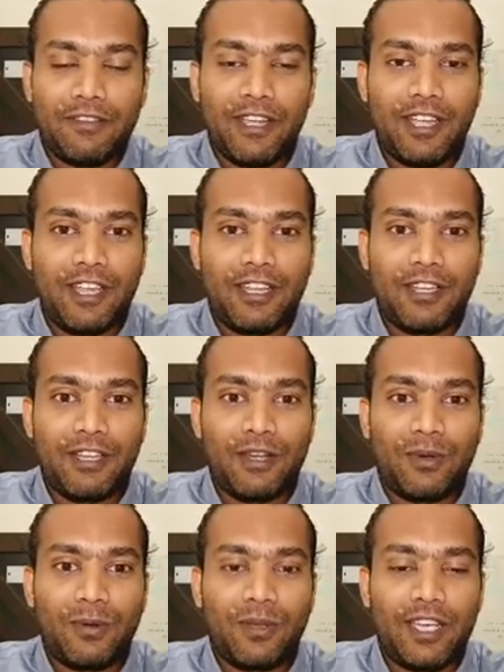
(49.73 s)
and
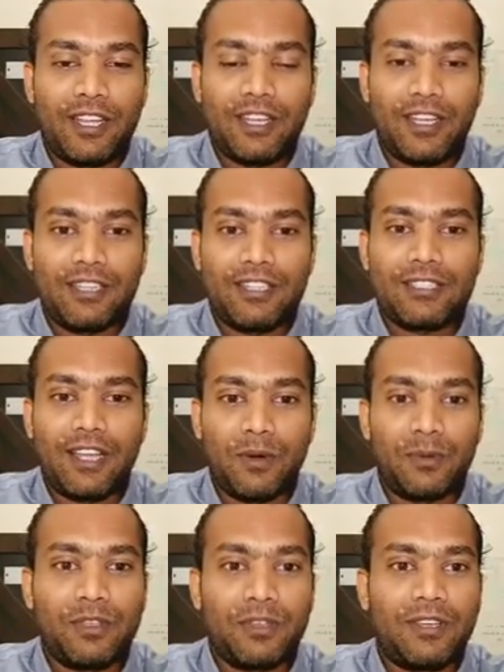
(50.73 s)
get and start
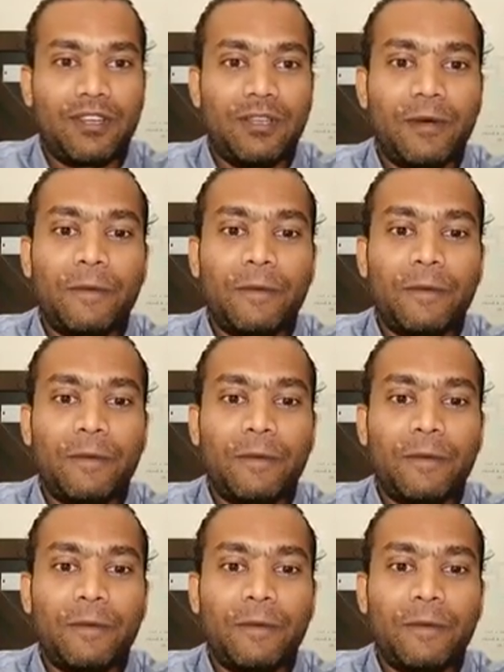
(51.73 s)
with your career.